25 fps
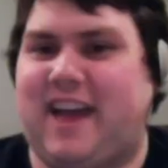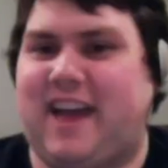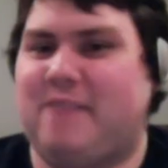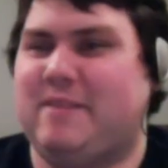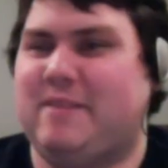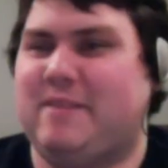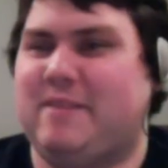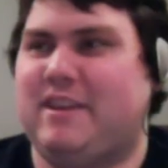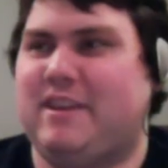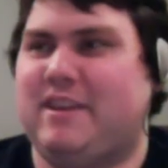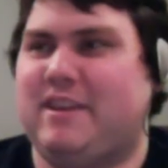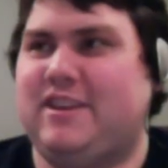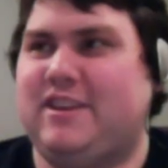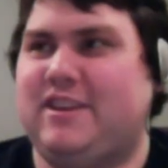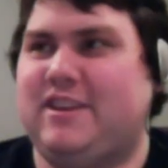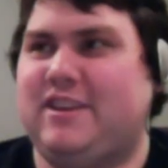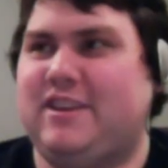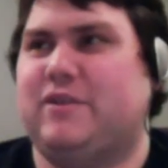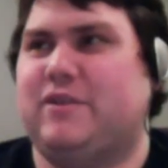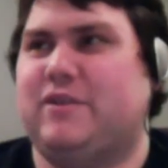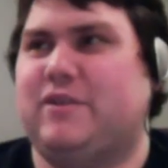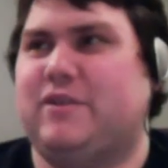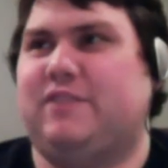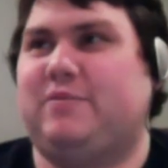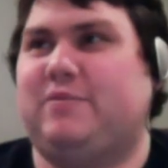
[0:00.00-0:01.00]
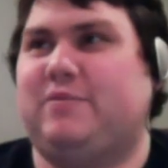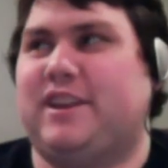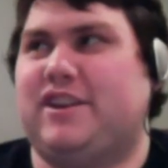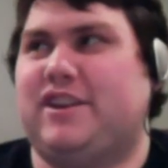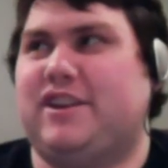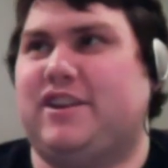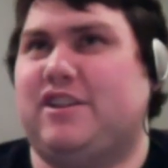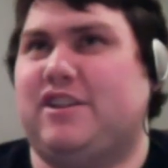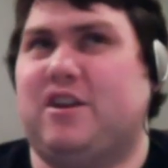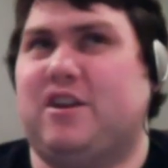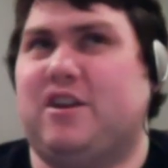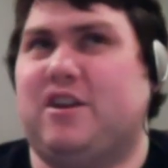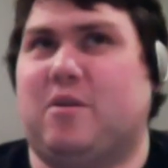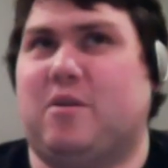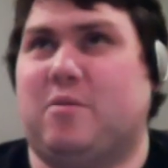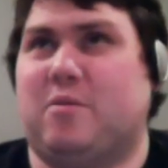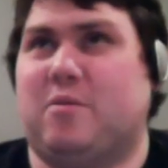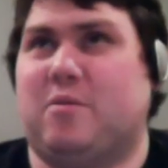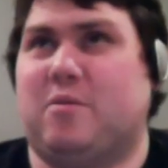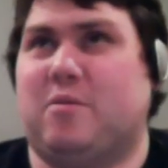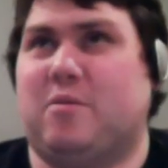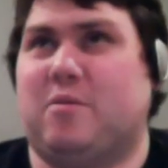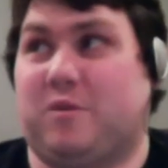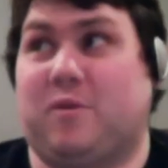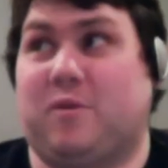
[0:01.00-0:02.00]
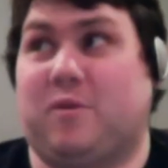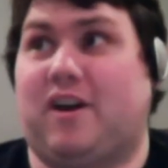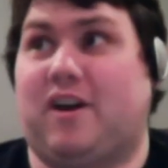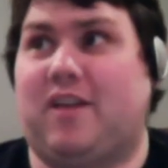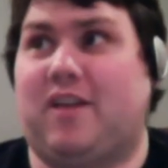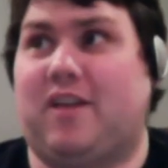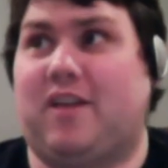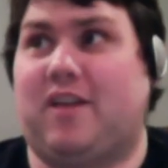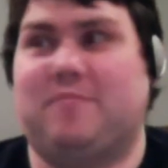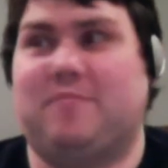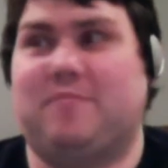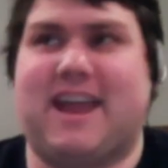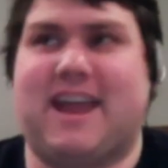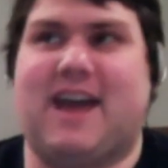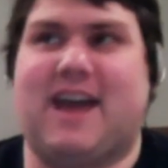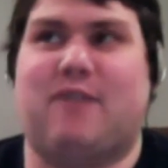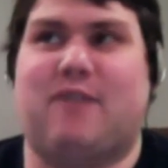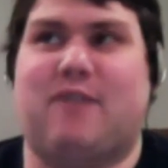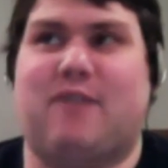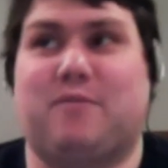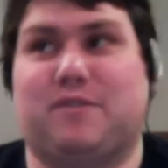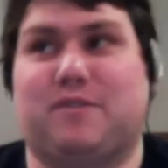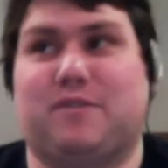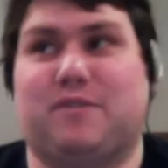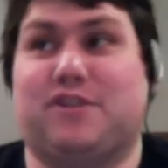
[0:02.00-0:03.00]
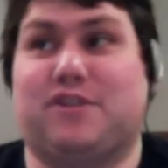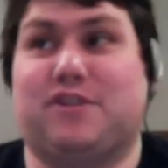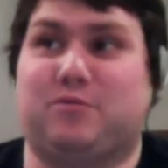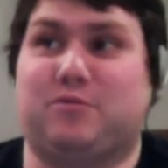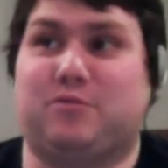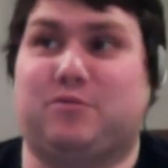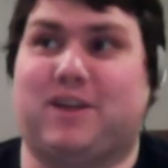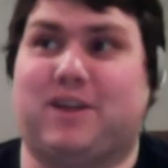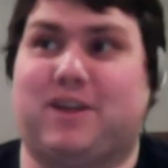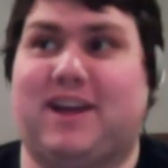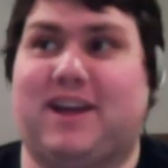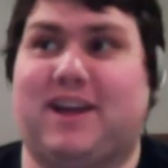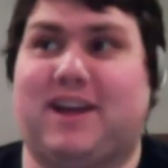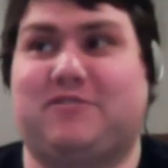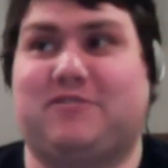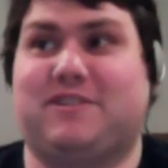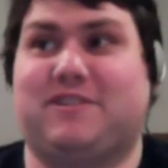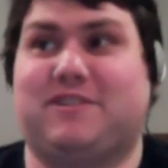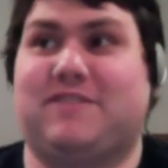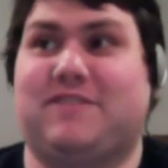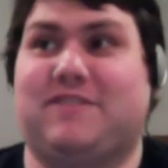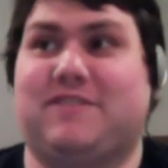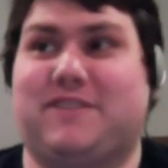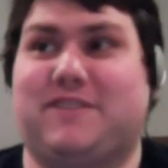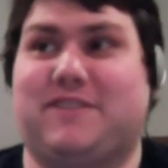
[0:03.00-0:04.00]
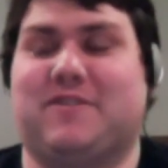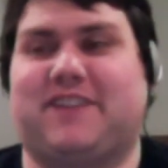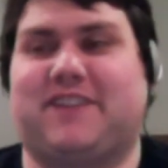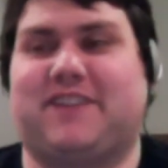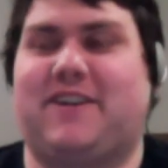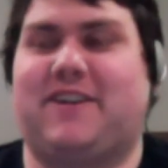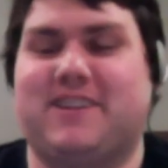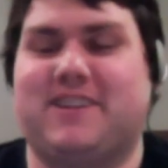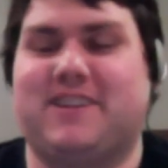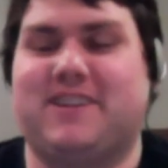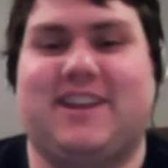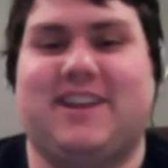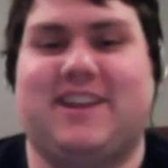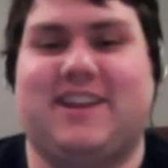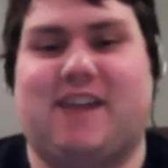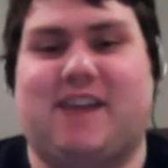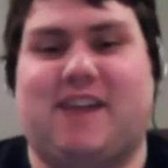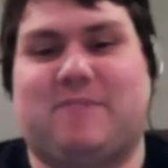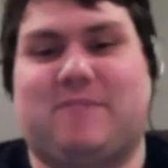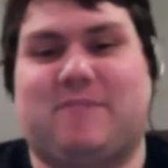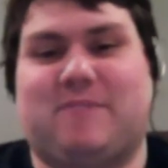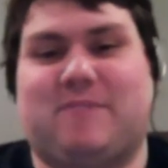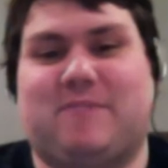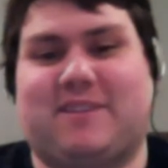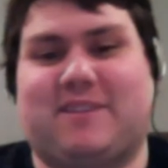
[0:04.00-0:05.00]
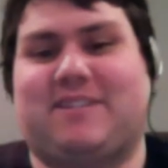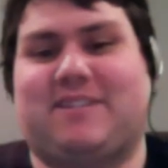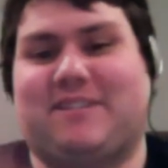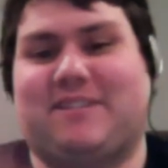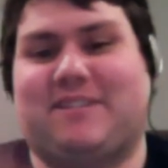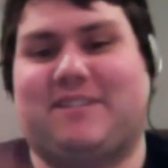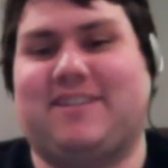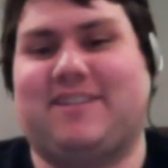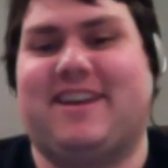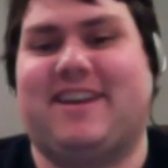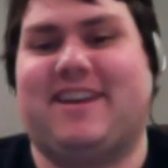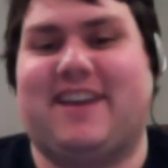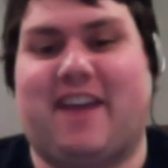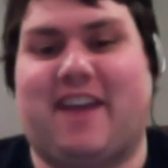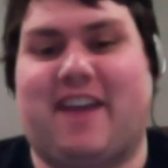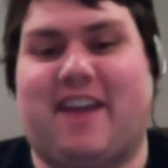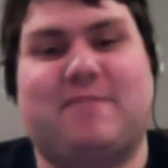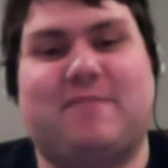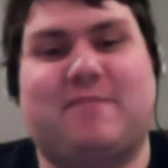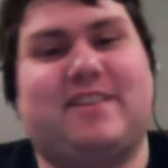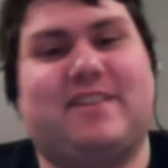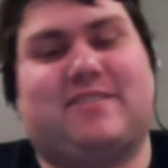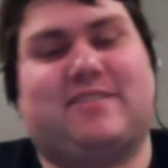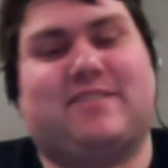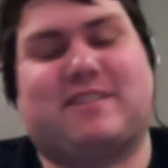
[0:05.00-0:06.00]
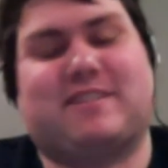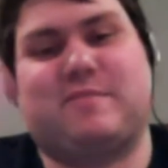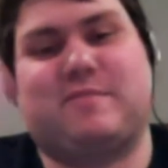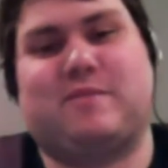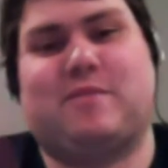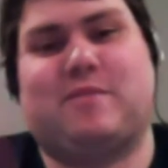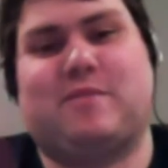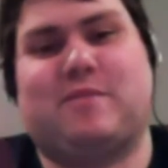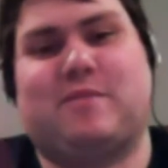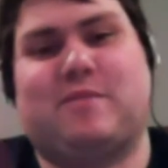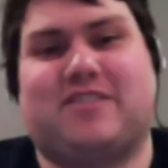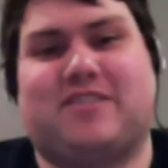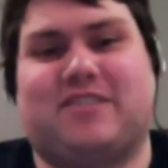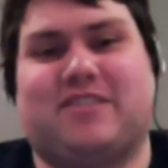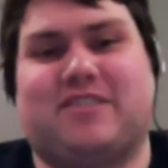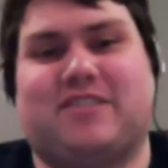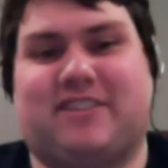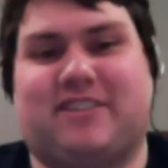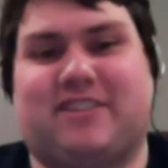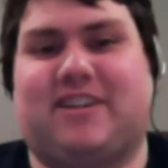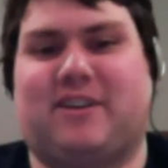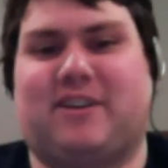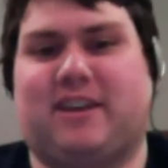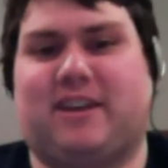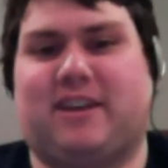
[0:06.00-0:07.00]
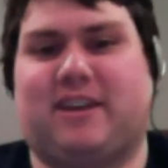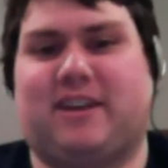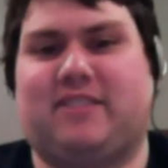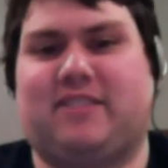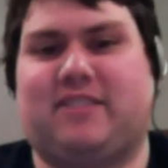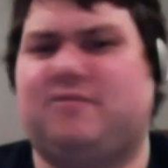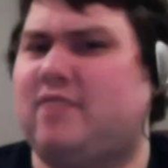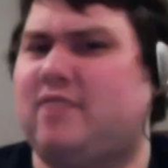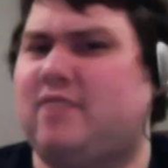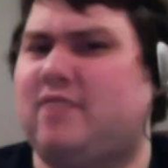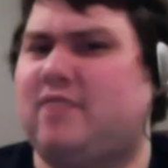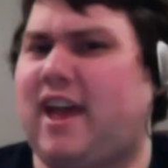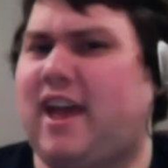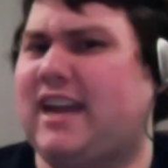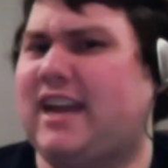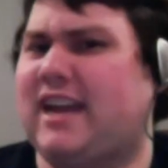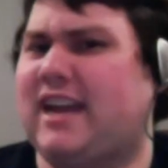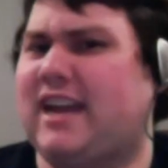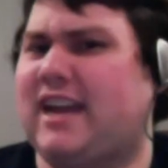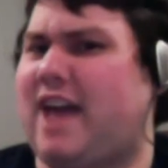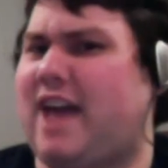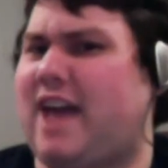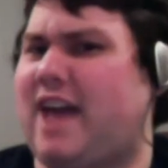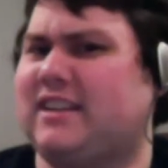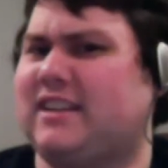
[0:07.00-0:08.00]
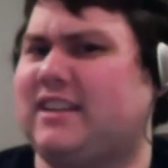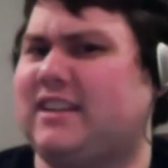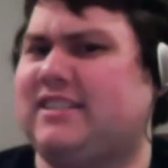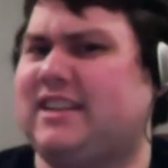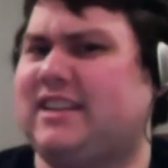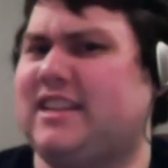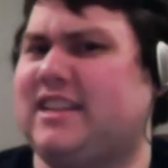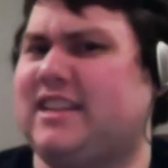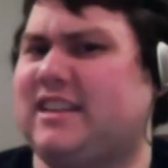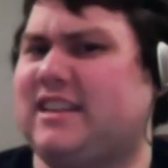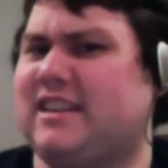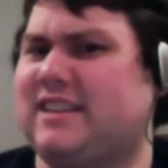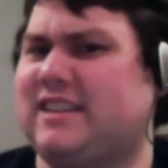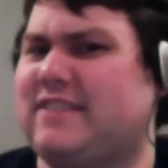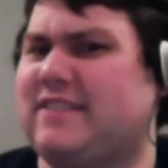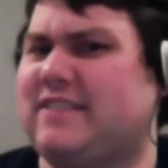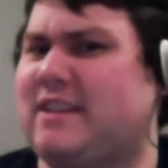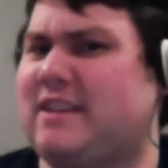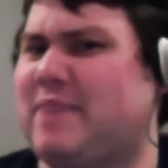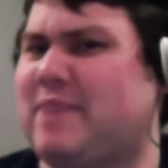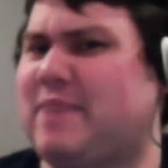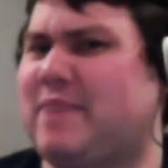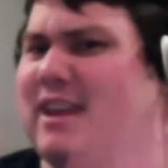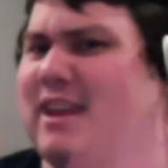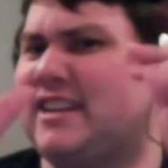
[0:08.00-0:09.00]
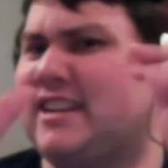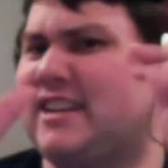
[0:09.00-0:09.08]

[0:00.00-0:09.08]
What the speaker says: we were kids. We didn't know what was going on, but now we're adults. We're actually going to figure this out. Now everybody's going to be watching. They're going to go like, I've got to see this. I got to pay attention